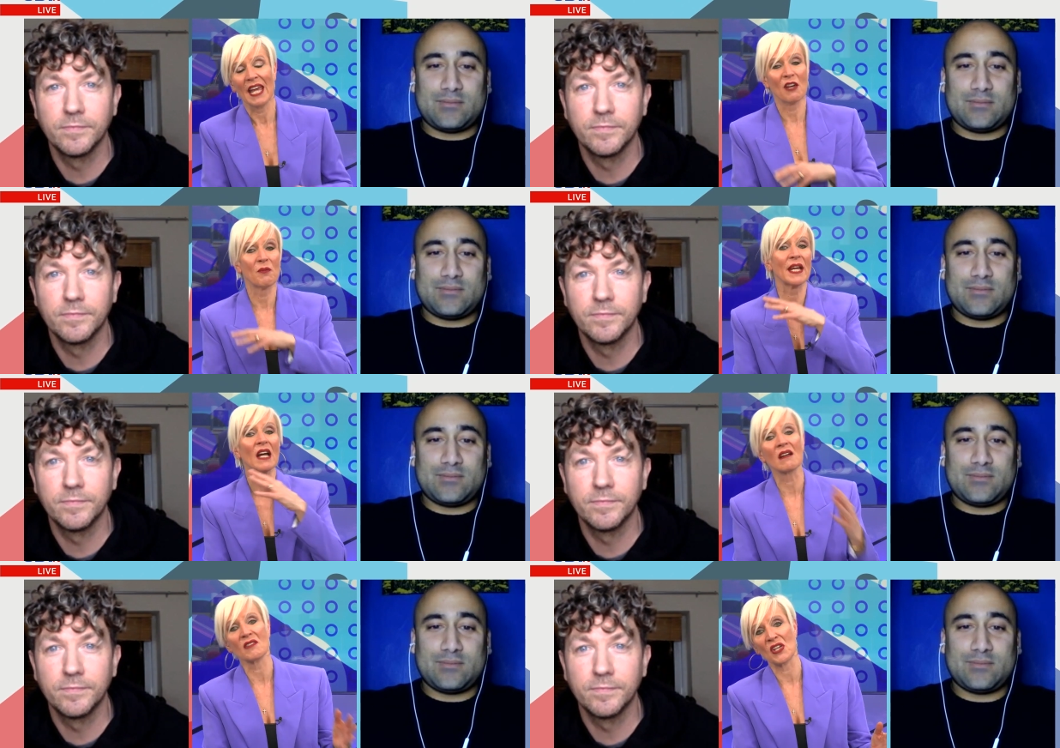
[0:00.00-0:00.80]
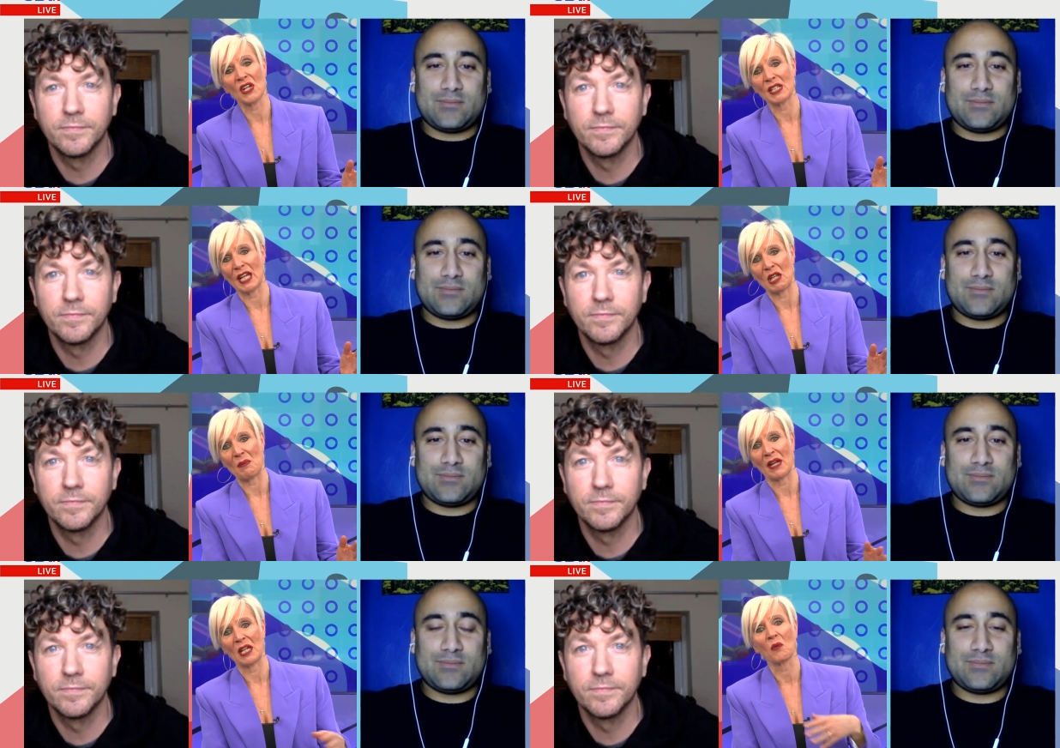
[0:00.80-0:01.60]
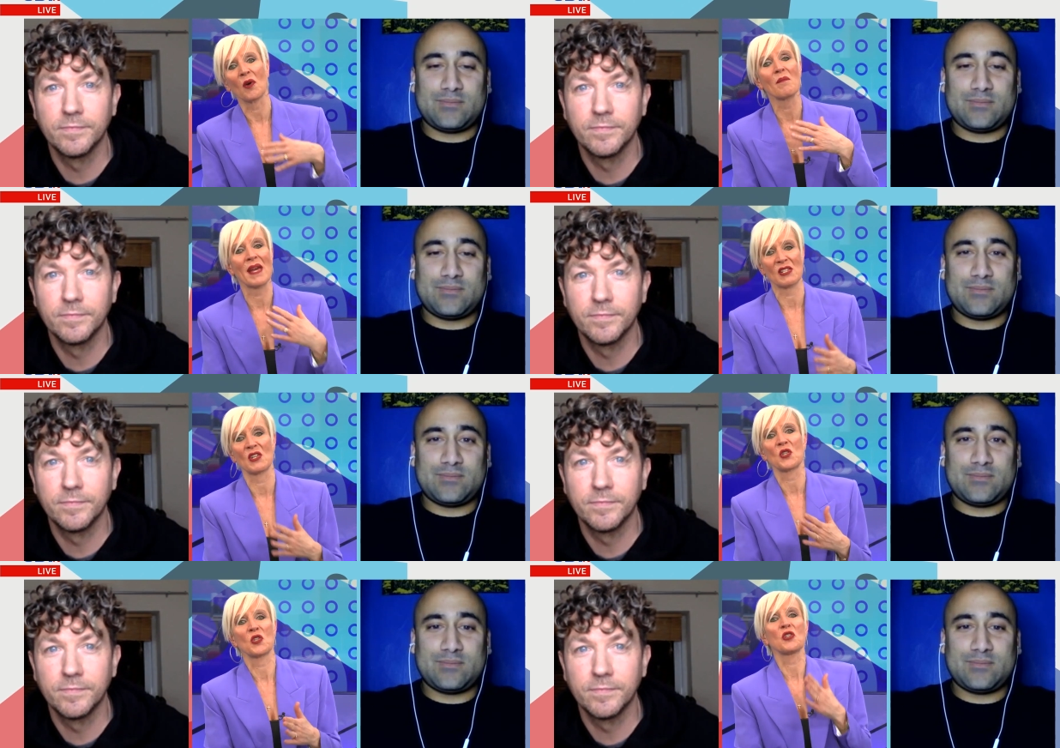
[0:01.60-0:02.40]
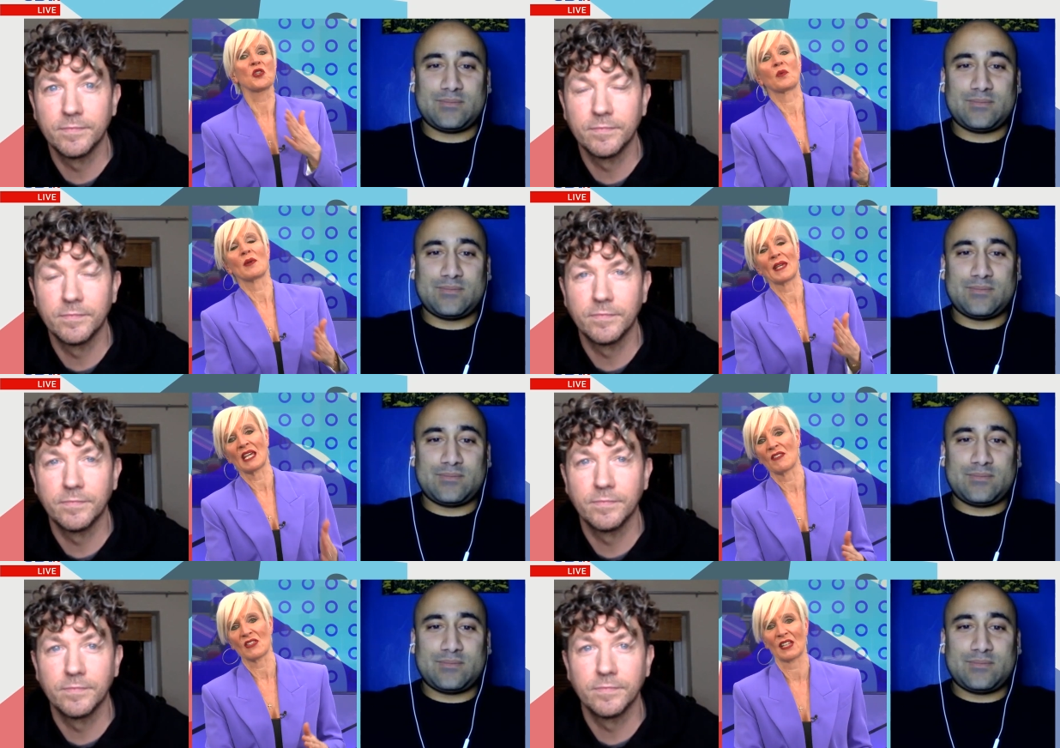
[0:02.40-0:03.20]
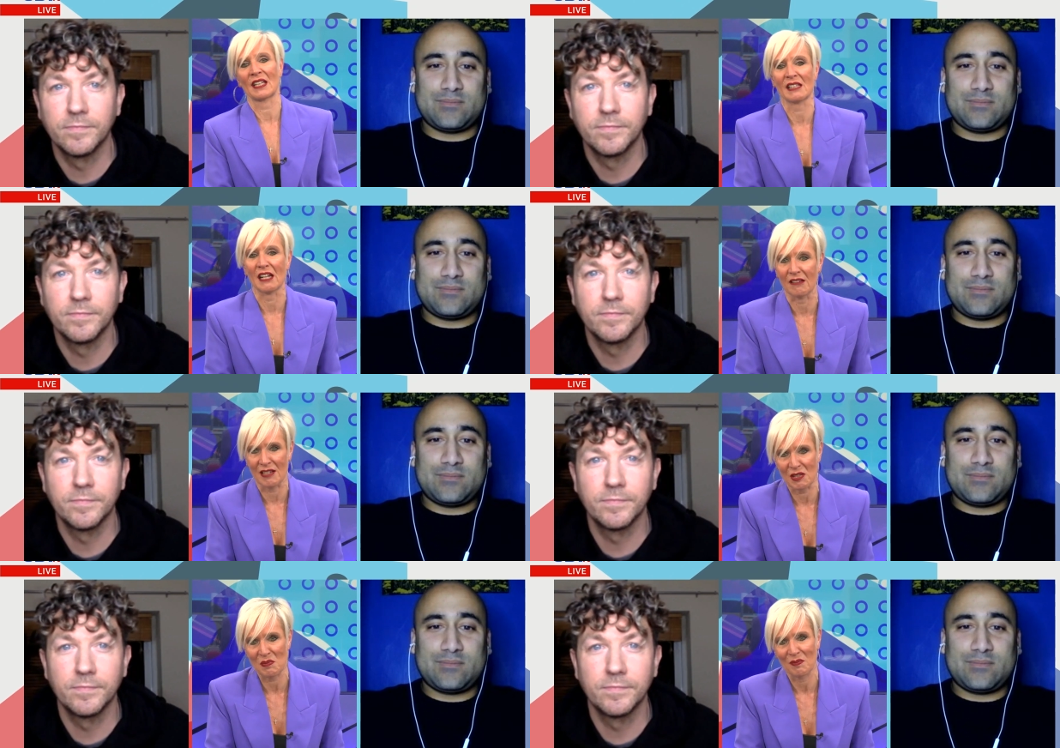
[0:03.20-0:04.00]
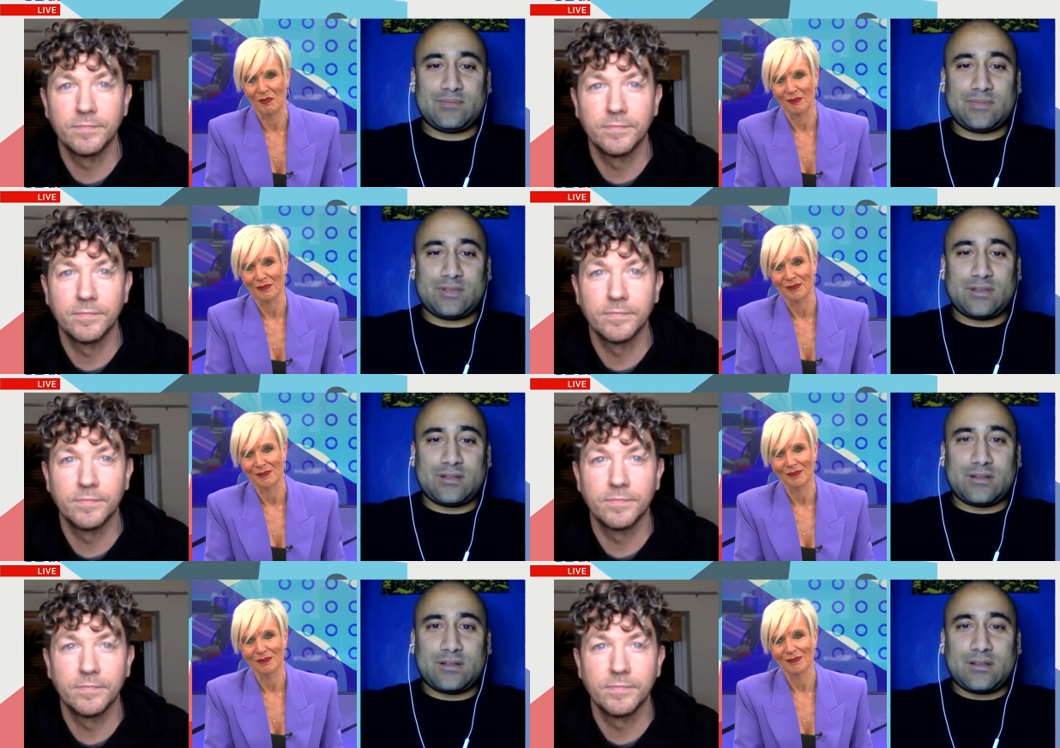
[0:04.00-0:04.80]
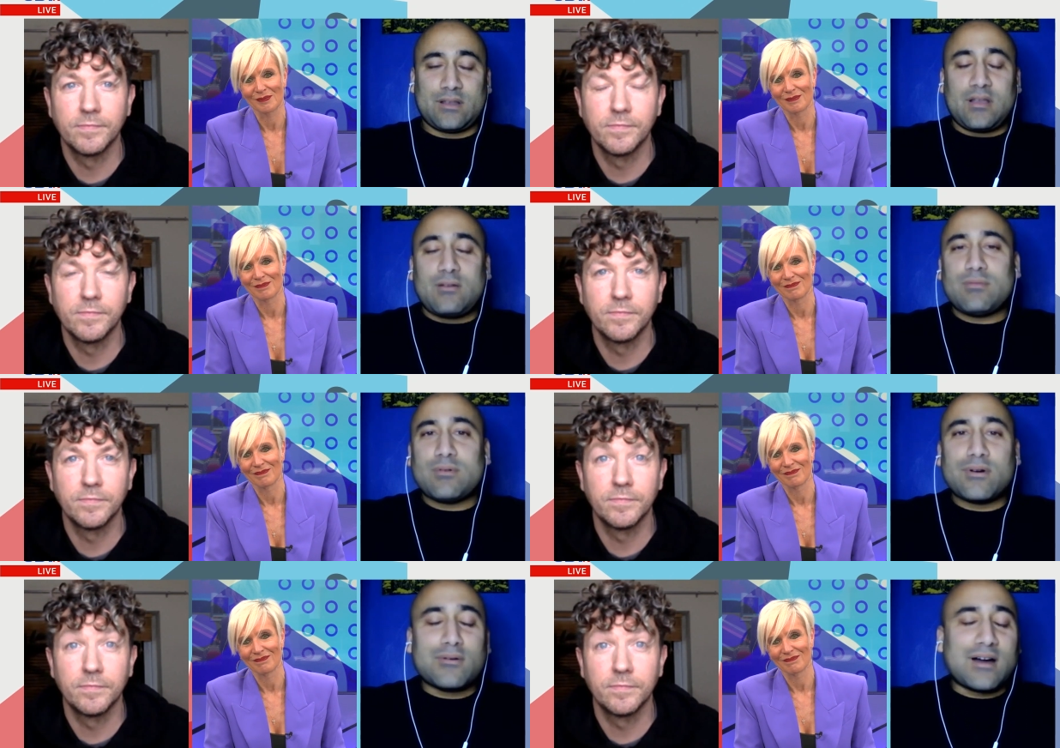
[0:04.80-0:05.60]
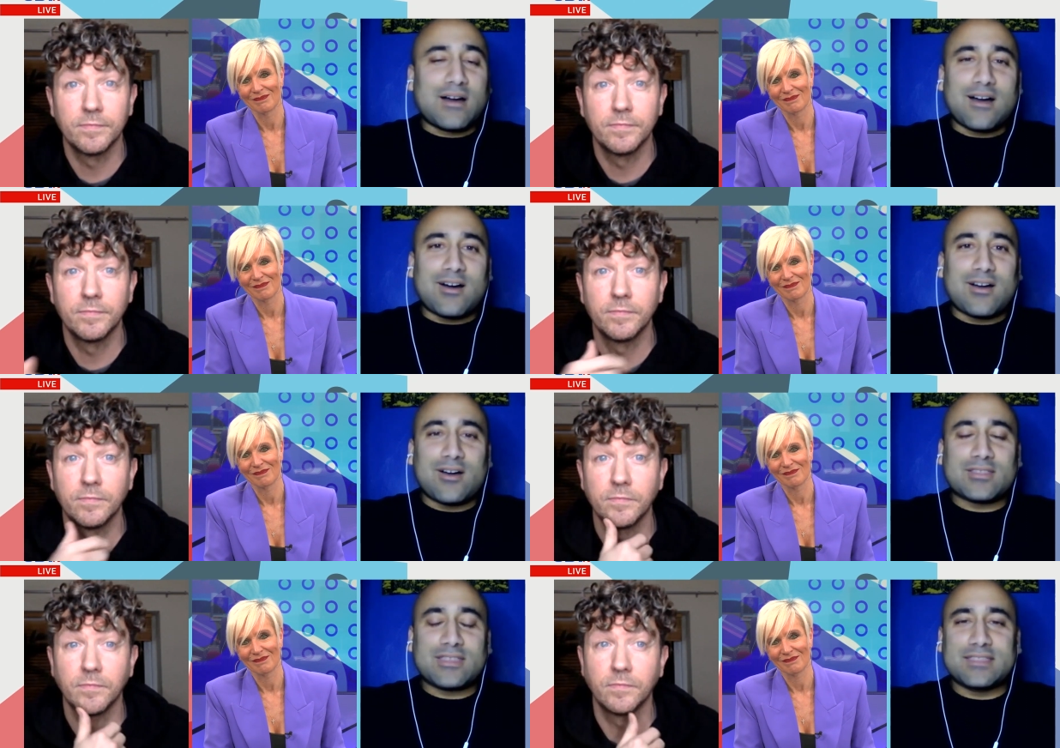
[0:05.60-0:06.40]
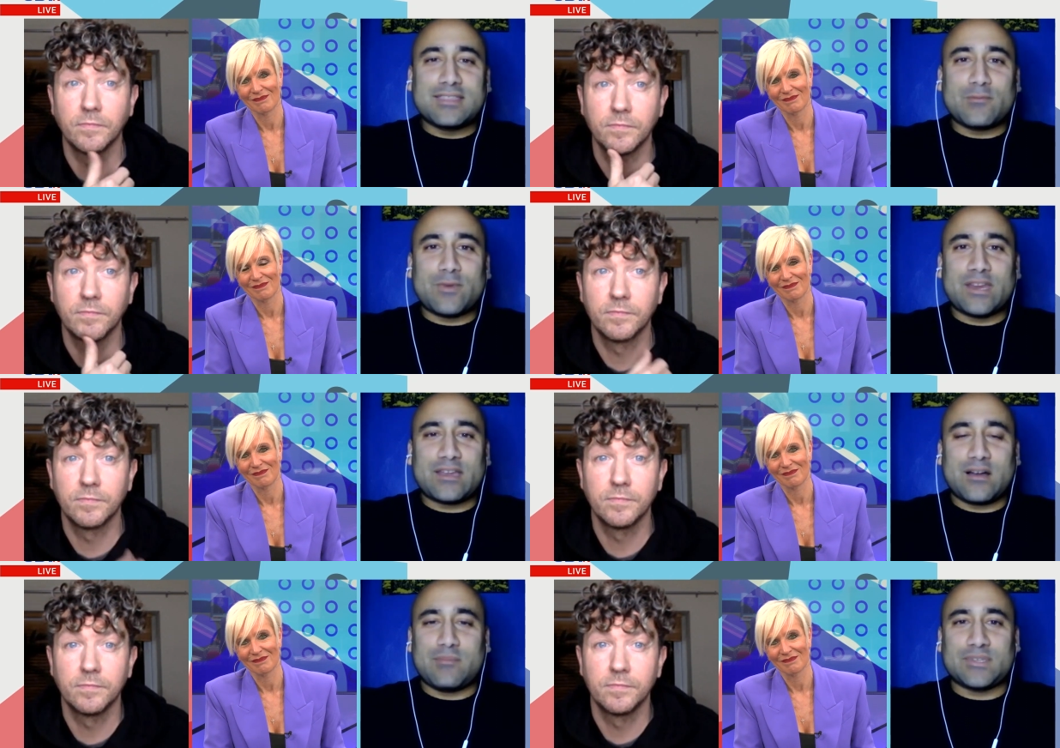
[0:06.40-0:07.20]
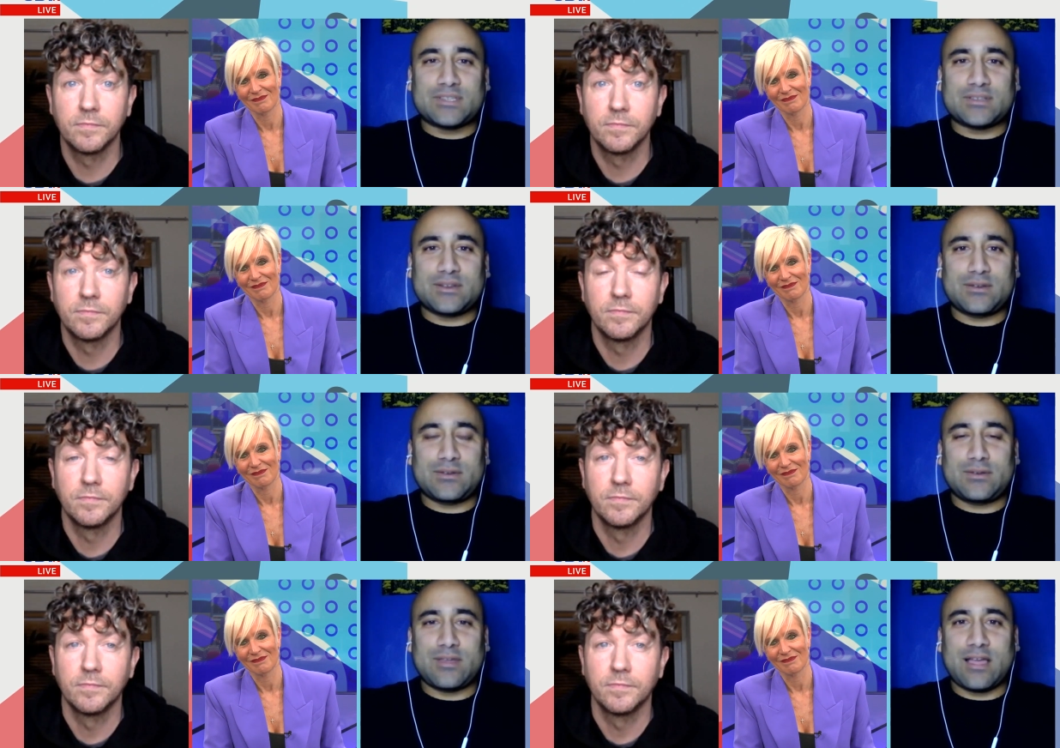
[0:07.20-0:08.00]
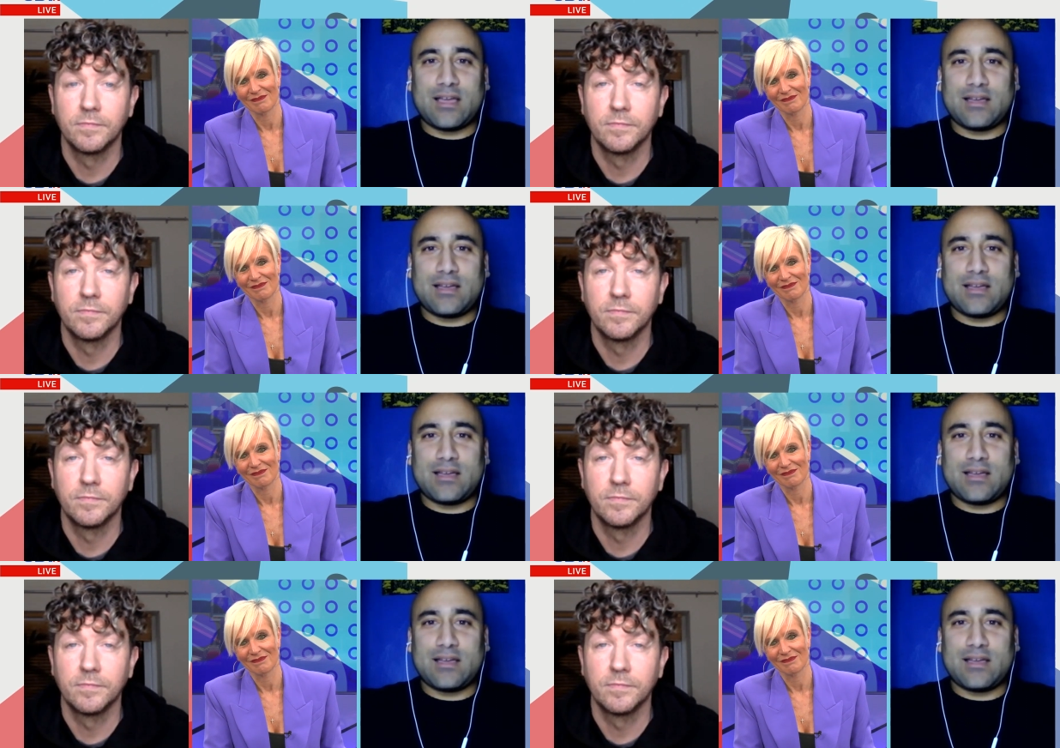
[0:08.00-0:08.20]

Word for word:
Speaker 1: if we can't turn down their money, what message should we be giving to the Qataris?
Speaker 2: Well, I think that when it comes to